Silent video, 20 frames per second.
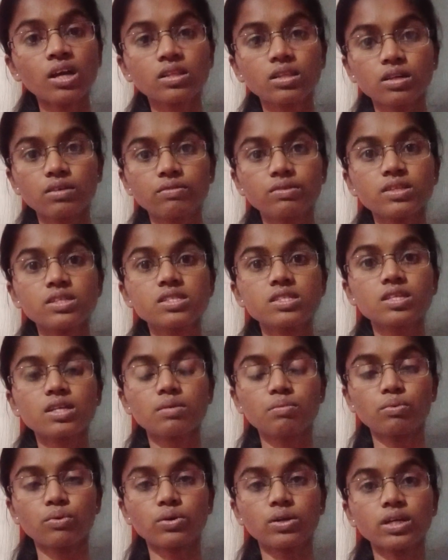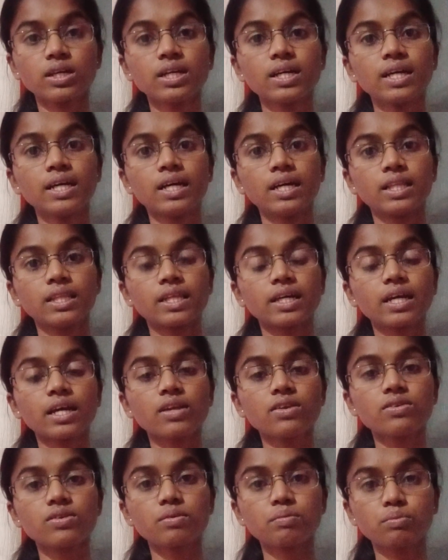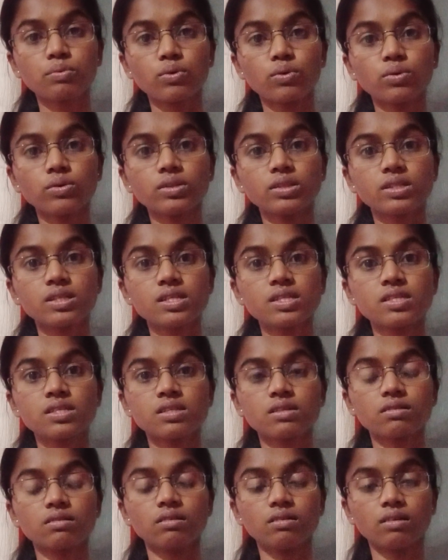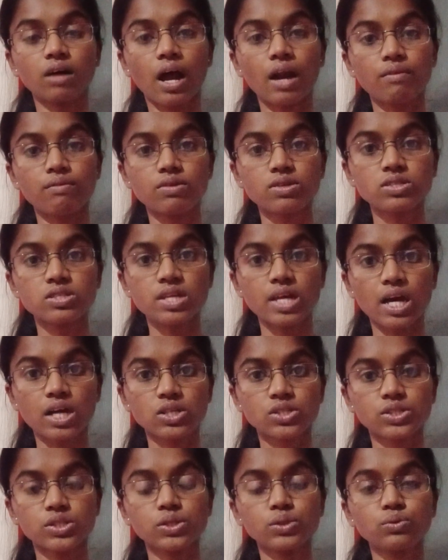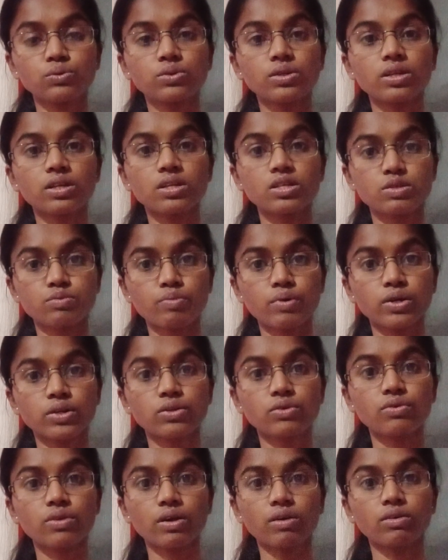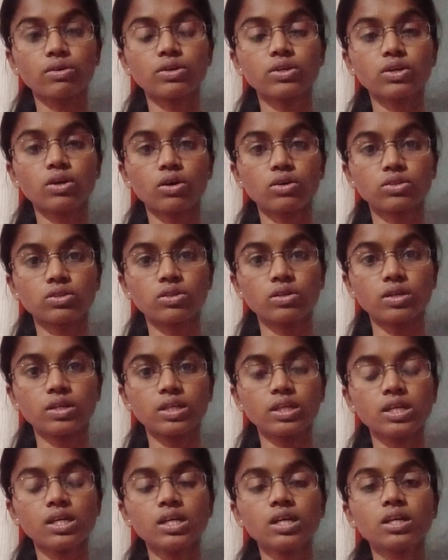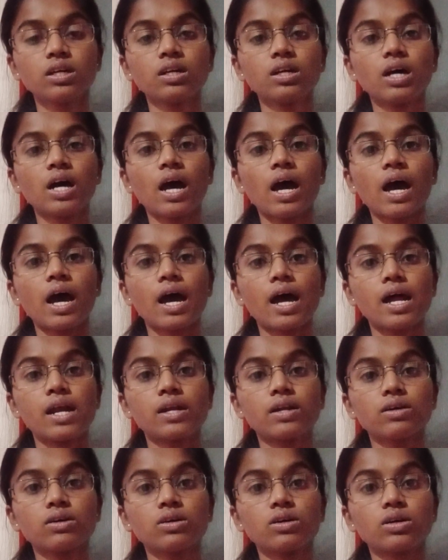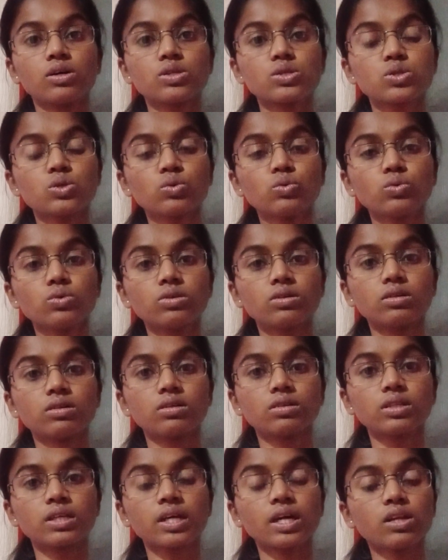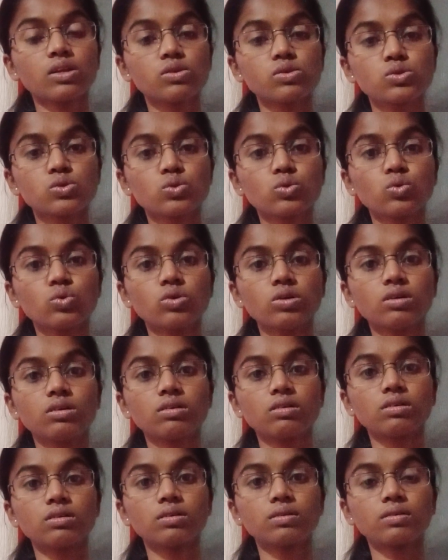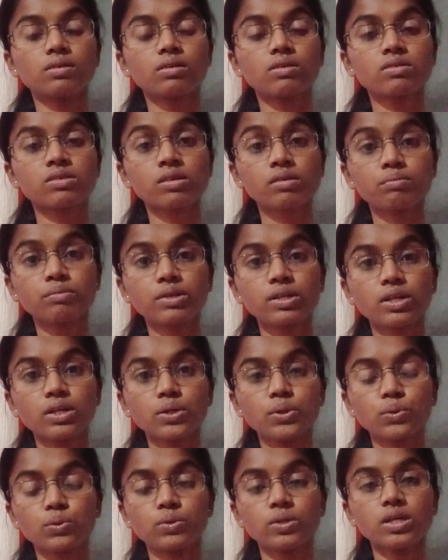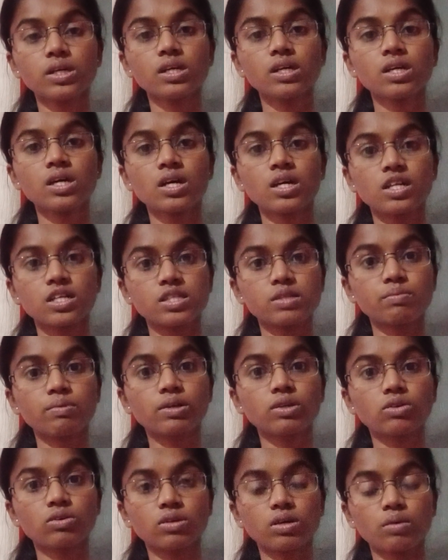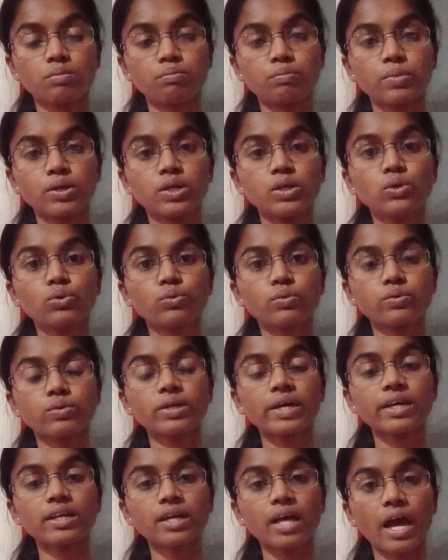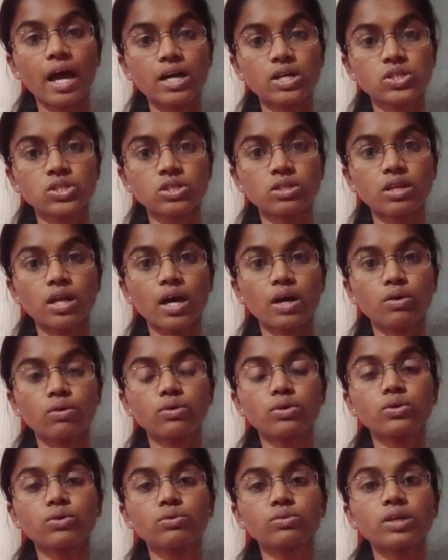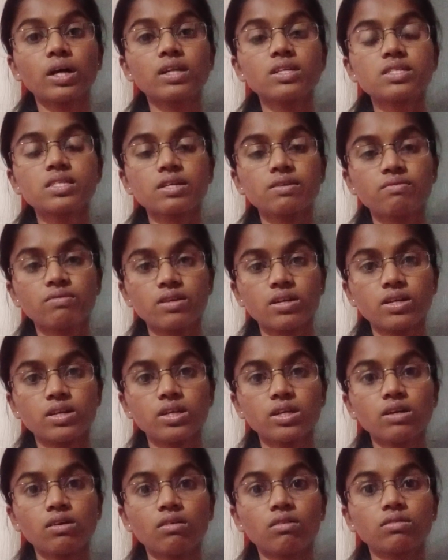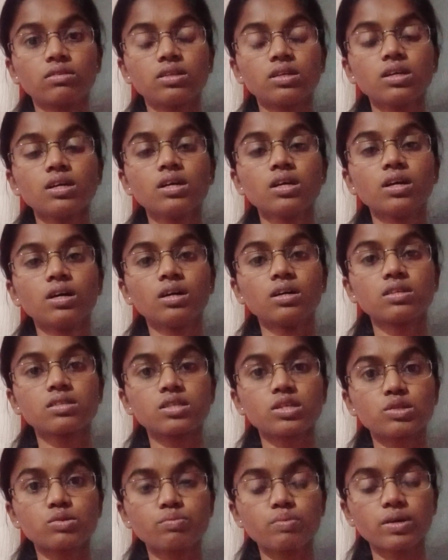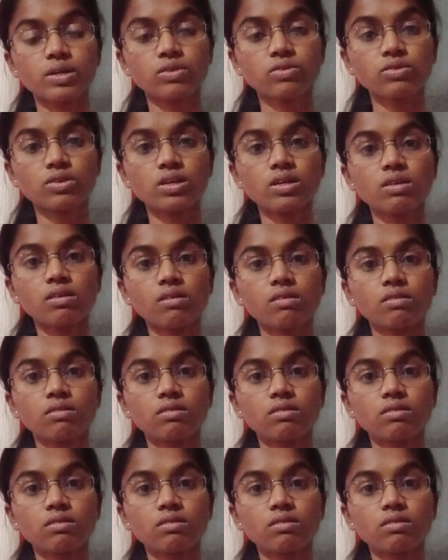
third one is the reporting. They can report this adverse reaction to the respective regulatory authority. And also they can also submit it to the respective company to take action according to that severity of the suspected